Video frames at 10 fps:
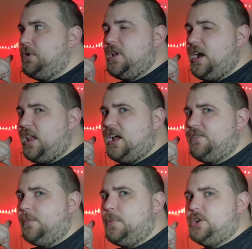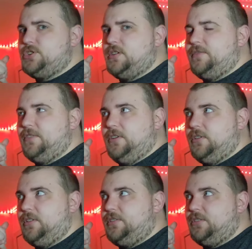not going to have the budget
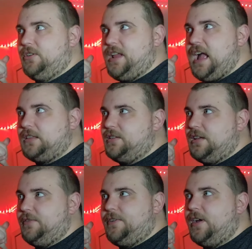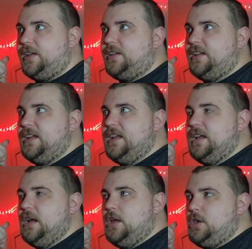for this third act fight.
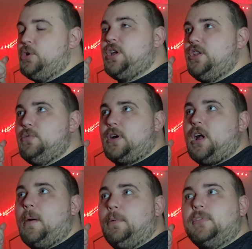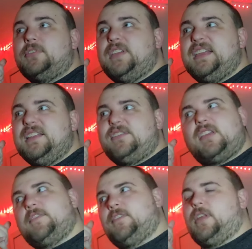You can do a couple scenes
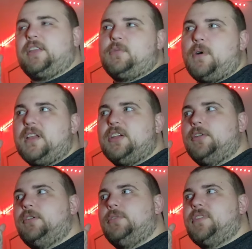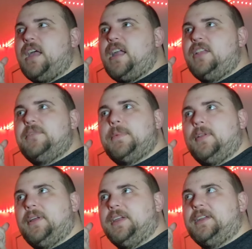like for like 20 or so seconds,
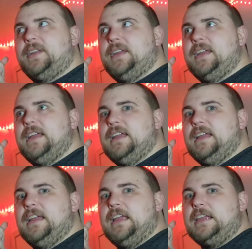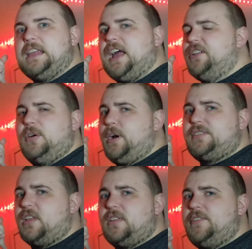but like, yeah, no
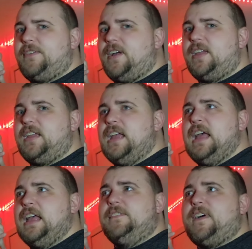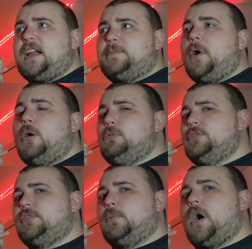extended fight. In fact, Paul will
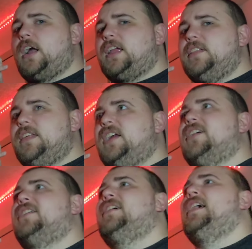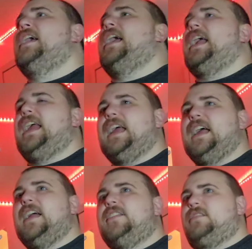just walk in there
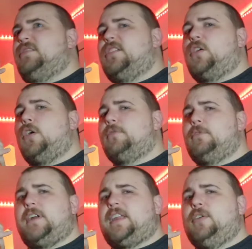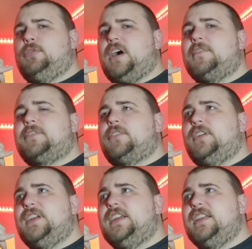and the guard will get killed off
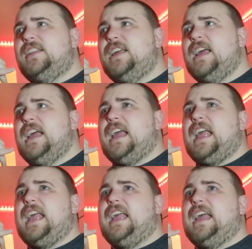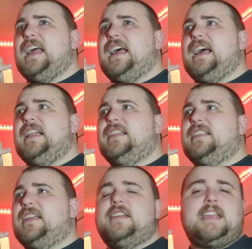screen,
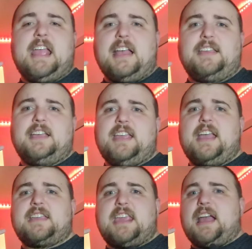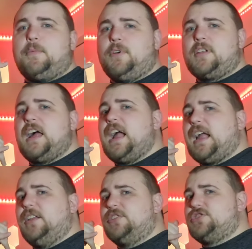and Yeah. We're not
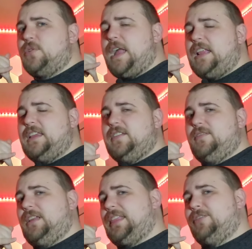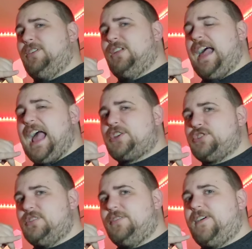going to show any of like the real
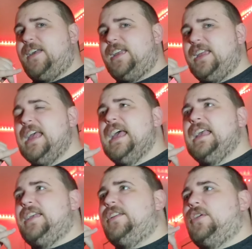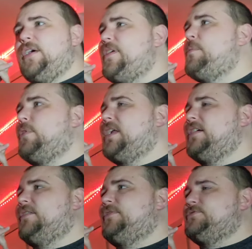action and fight, you know. And then we'll
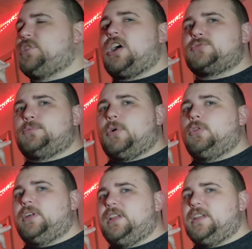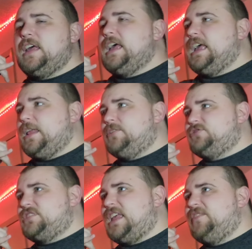give Josh Brolin
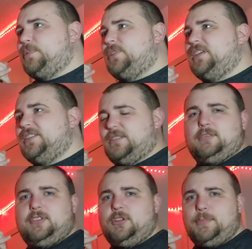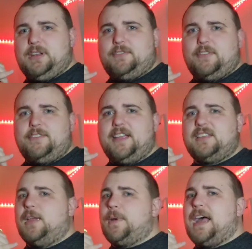and Dave Bautista a little bit of a fight
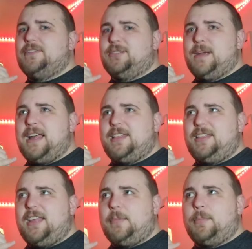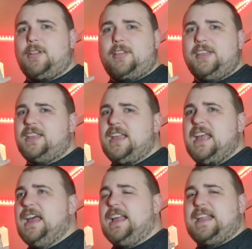type aftermath thing. But like,
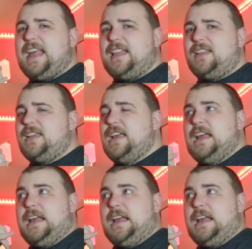again,